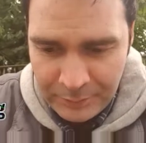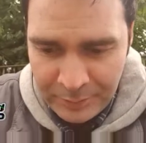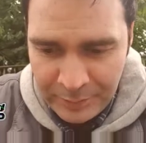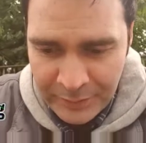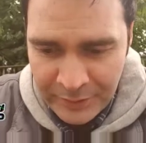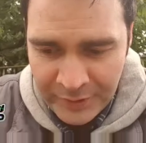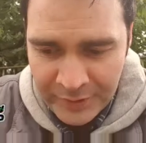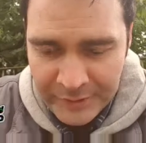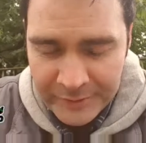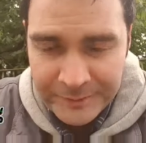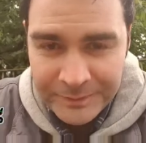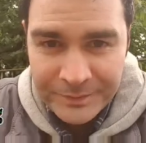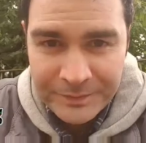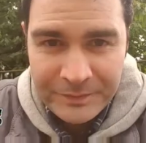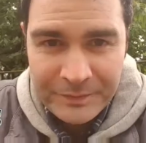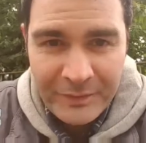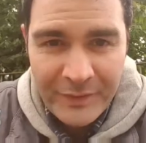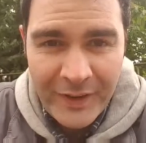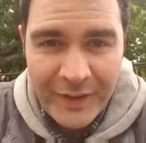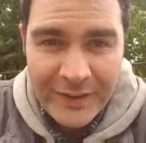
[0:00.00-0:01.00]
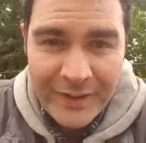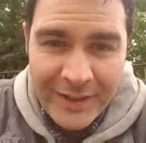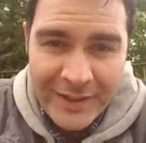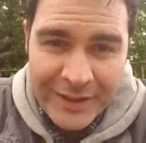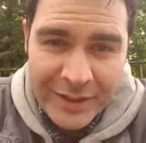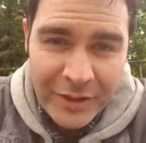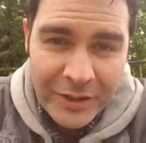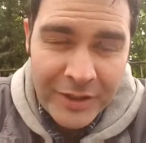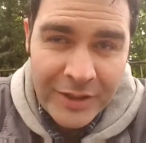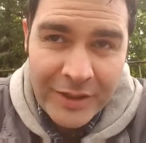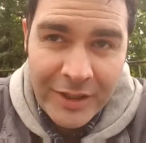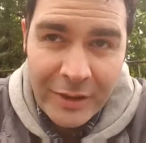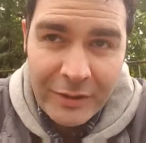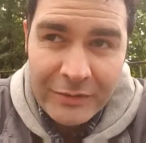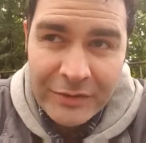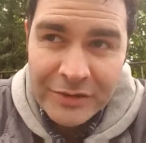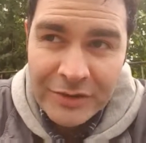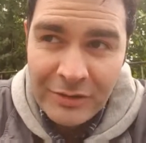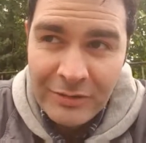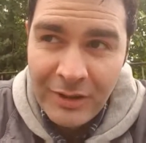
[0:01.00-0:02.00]
But that can only go on
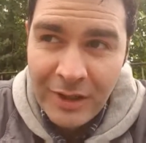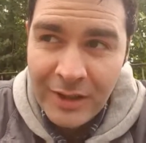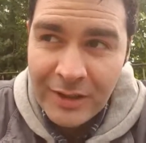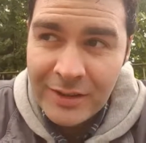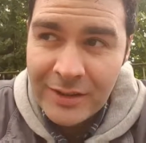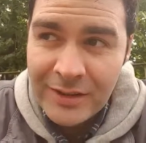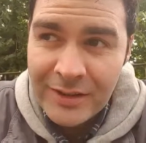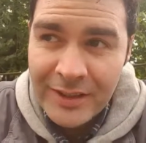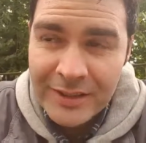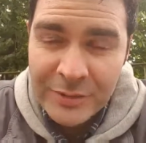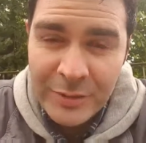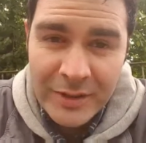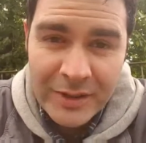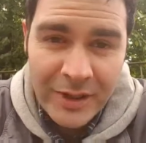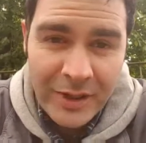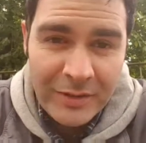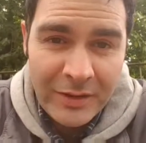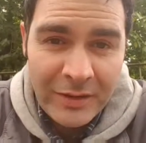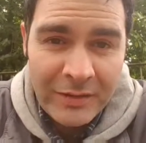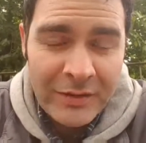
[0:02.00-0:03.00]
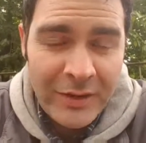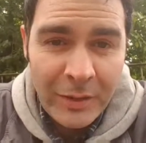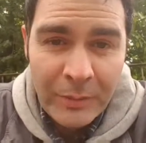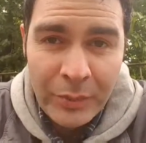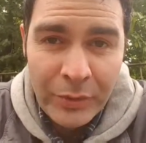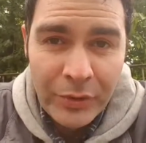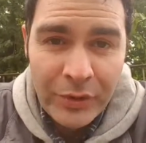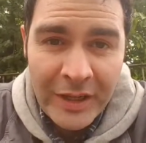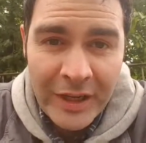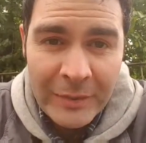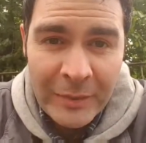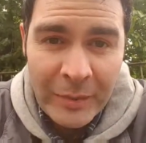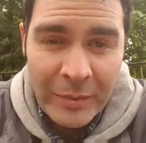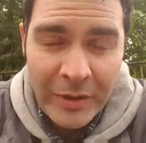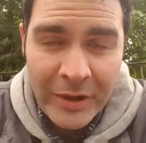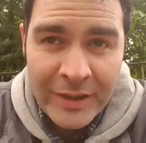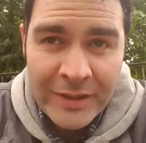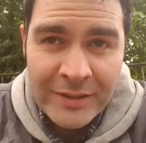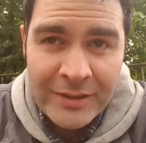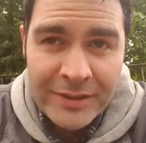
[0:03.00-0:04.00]
for so long, and that's when like, I've got bored out of my
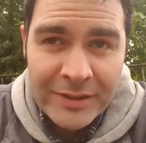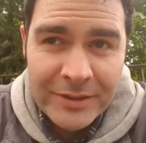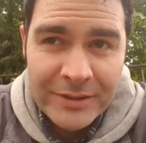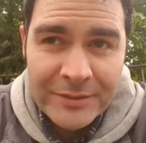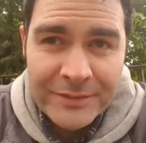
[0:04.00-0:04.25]
brains.